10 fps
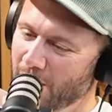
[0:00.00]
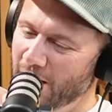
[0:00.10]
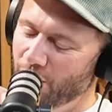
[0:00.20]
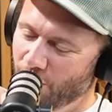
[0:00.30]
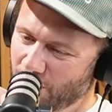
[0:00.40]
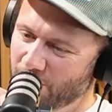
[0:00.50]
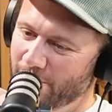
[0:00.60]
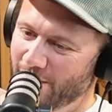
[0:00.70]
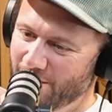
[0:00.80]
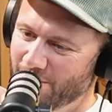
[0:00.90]
Meteoric
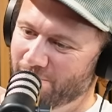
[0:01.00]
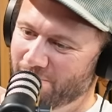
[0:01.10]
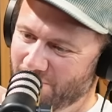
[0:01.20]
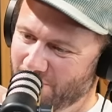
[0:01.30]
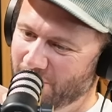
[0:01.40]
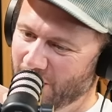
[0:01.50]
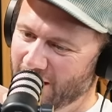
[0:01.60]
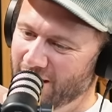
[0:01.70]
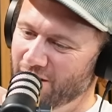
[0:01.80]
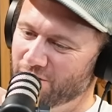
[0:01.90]
will be a
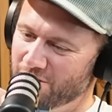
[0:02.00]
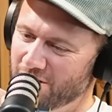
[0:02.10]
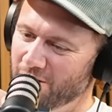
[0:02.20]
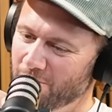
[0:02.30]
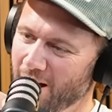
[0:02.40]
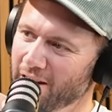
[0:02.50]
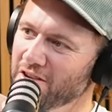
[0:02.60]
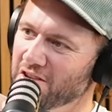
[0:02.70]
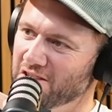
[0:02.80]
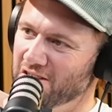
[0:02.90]
bloody interesting
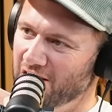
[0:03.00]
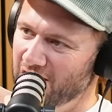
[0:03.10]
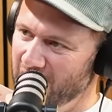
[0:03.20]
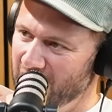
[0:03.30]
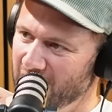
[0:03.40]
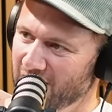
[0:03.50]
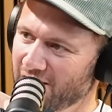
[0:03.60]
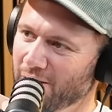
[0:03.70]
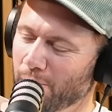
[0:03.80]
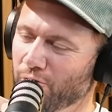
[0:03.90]
one to see
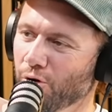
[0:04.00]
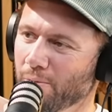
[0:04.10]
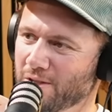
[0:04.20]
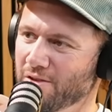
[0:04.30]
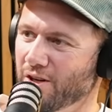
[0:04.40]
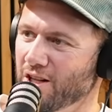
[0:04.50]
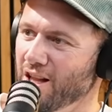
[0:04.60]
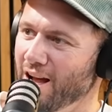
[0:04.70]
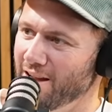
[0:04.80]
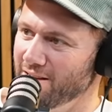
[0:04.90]
the performance of a
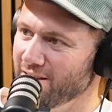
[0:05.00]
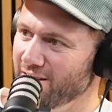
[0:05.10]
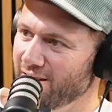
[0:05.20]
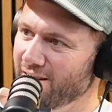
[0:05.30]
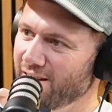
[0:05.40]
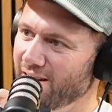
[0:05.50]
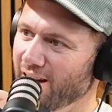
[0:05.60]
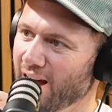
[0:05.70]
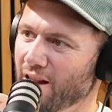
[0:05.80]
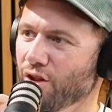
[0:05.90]
clay.
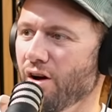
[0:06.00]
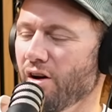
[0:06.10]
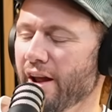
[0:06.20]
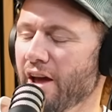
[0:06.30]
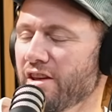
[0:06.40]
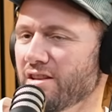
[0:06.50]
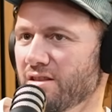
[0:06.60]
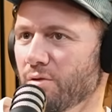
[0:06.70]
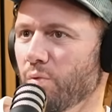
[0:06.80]
Mm. Uh, like I know Definitely. there's